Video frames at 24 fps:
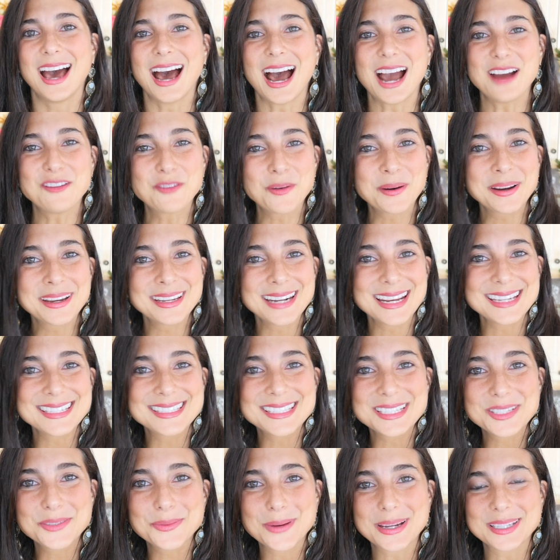I've organized
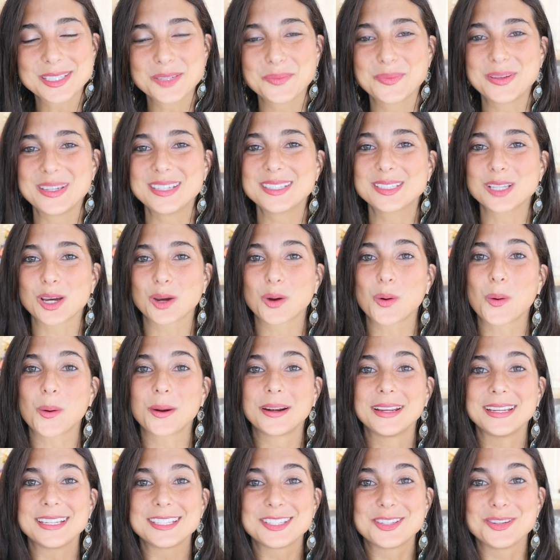these recipes
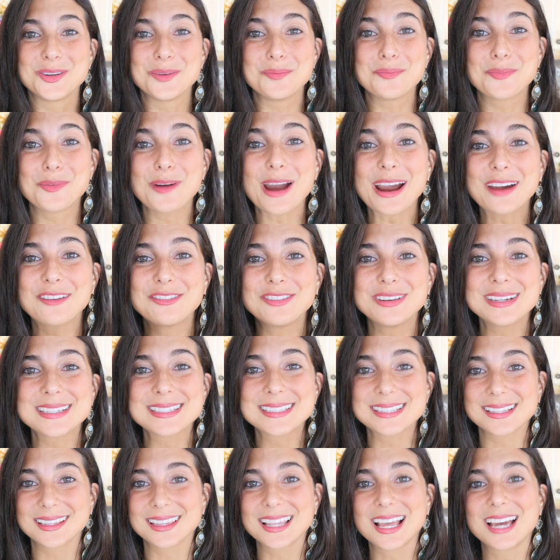according to
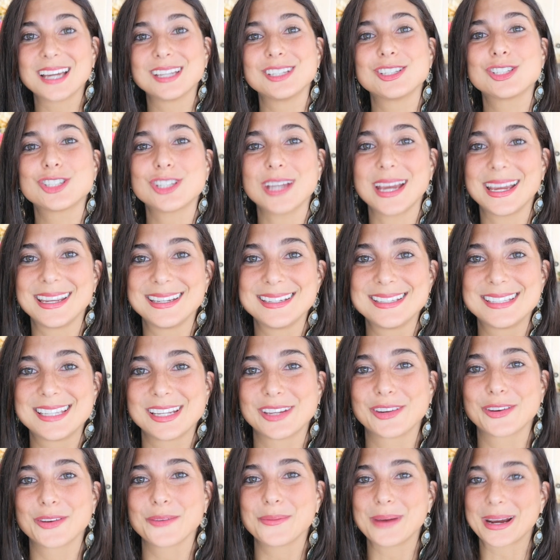breakfast, lunch, and
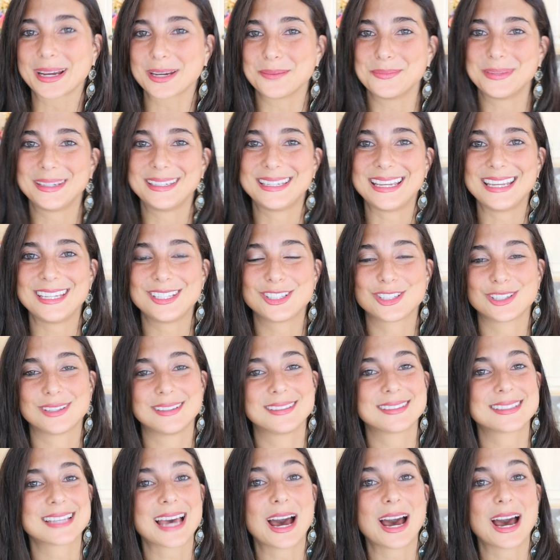dinner recommendations.